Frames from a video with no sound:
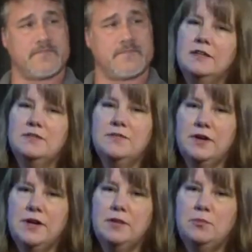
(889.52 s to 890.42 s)
That's
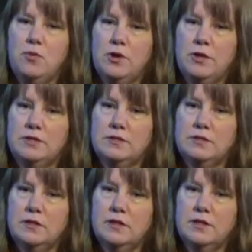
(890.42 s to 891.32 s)
very
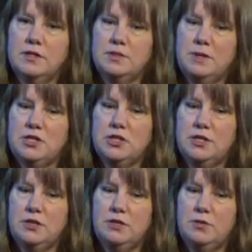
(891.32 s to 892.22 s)
important,
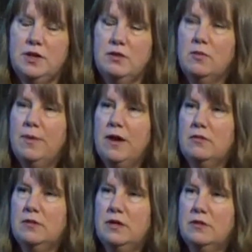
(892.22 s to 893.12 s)
especially you hear
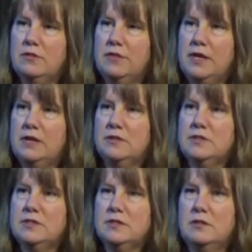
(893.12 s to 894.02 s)
about,
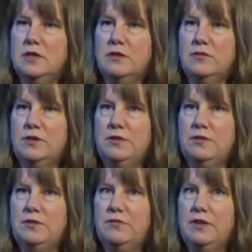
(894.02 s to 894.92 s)
things,
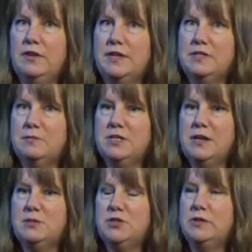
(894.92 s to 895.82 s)
you feel like
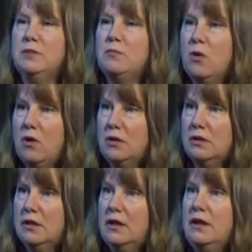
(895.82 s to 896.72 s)
sometimes you're in the
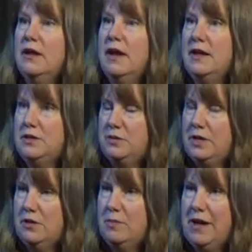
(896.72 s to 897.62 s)
mall and you
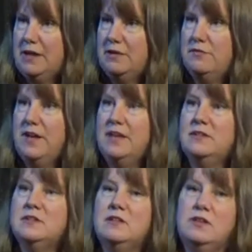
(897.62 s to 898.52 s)
hear about an
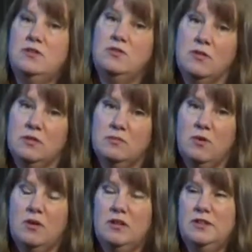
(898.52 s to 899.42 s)
event and then you go to the
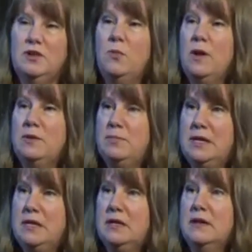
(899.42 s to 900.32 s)
mall and you don't want to
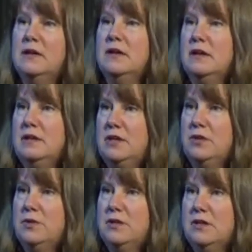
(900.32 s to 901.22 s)
be,
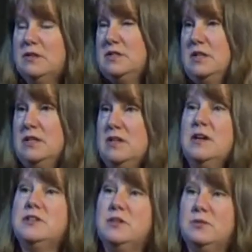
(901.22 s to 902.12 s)
a sitting
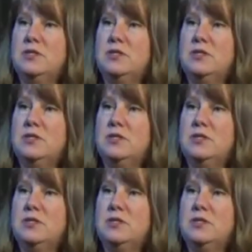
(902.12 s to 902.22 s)
duck, so to